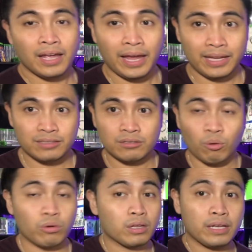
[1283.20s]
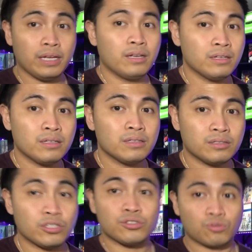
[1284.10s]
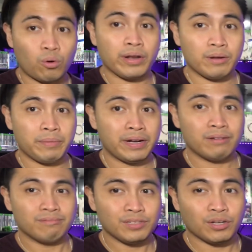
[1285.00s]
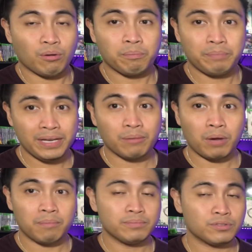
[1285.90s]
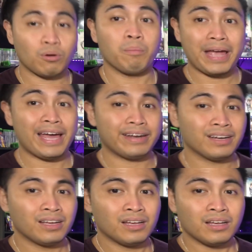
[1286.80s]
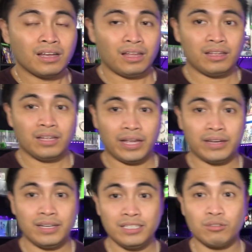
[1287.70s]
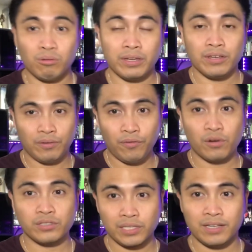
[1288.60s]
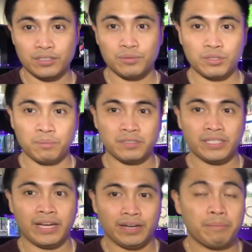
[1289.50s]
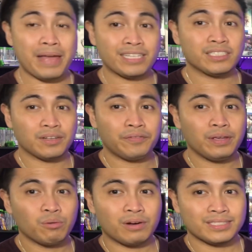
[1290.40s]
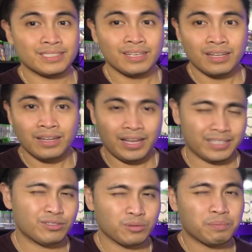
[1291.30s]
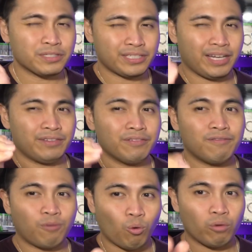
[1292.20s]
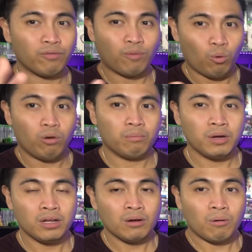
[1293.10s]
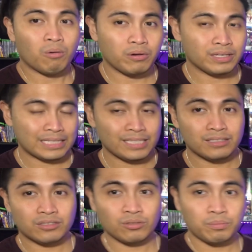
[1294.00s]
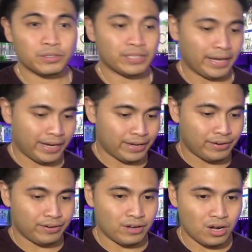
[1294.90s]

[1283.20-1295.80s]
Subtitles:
and totally destroy them and, you know, beat them up so bad. And he's only in the first stage of Super Saiyan. Imagine if he was in Super Saiyan 4 form, or at least Super Saiyan